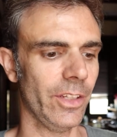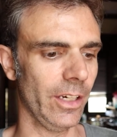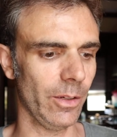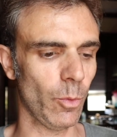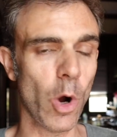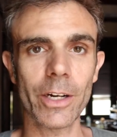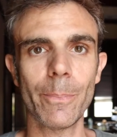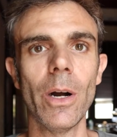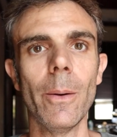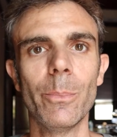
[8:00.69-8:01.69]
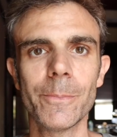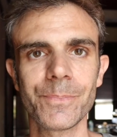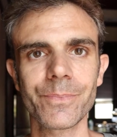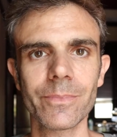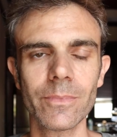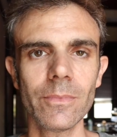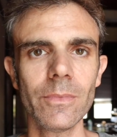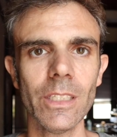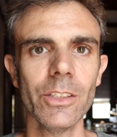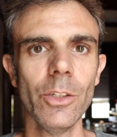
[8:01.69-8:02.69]
the water pump?
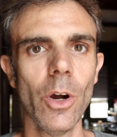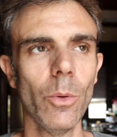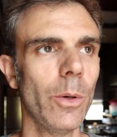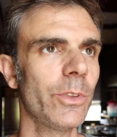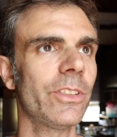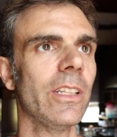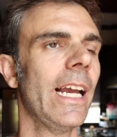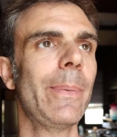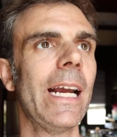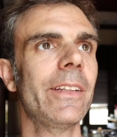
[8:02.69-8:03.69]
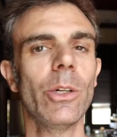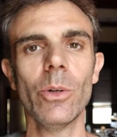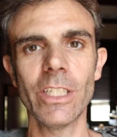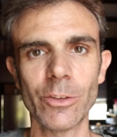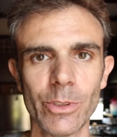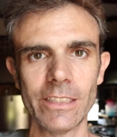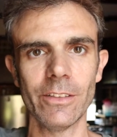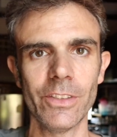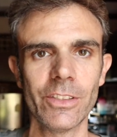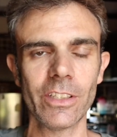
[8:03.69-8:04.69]
You know, what was it like back in the old days where you had
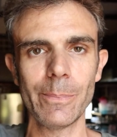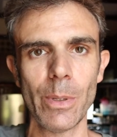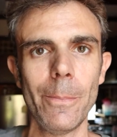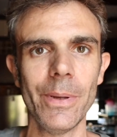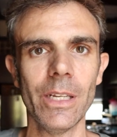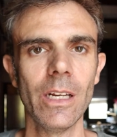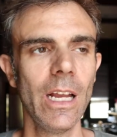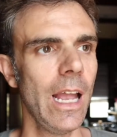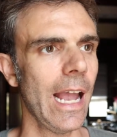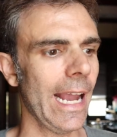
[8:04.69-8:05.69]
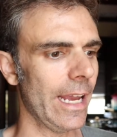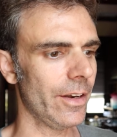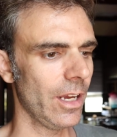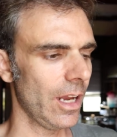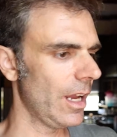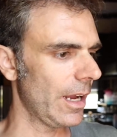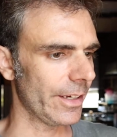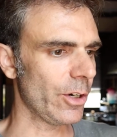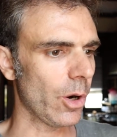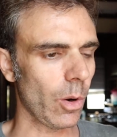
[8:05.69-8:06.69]
to physically pump it? And,
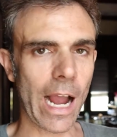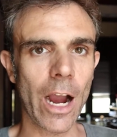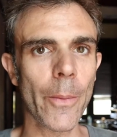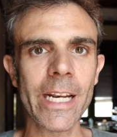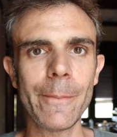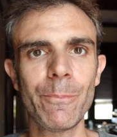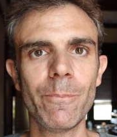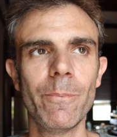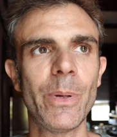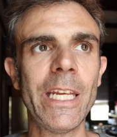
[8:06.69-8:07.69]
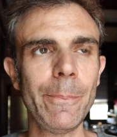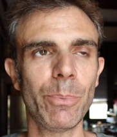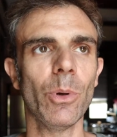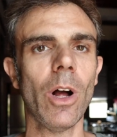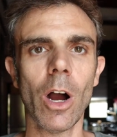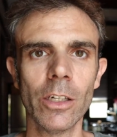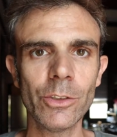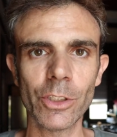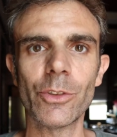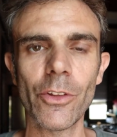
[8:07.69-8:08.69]
you know, how many people,
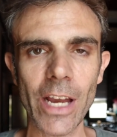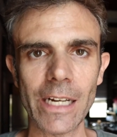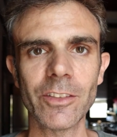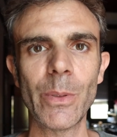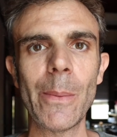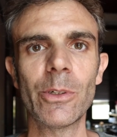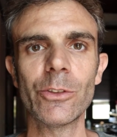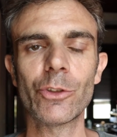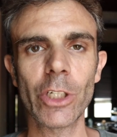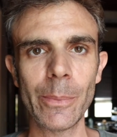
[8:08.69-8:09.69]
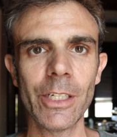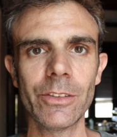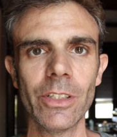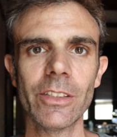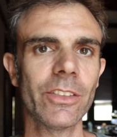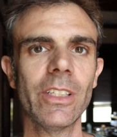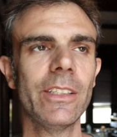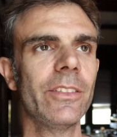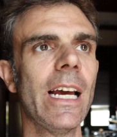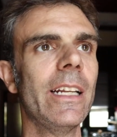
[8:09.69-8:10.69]
hundreds or thousands of people contributed to this. It's,
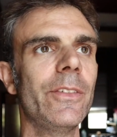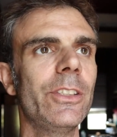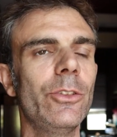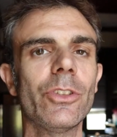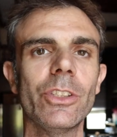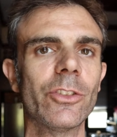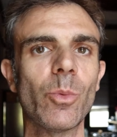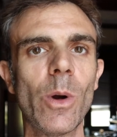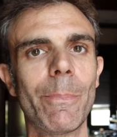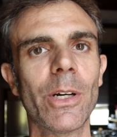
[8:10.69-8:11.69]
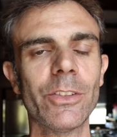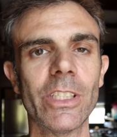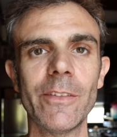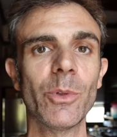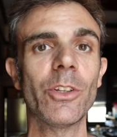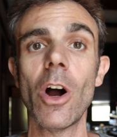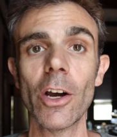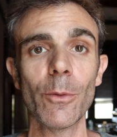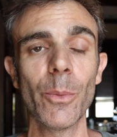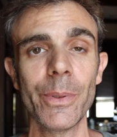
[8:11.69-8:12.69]
it's, not even usually just one person, even with the
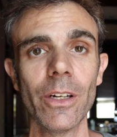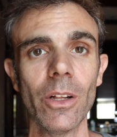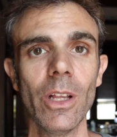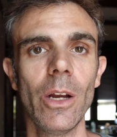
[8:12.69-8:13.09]
automobile,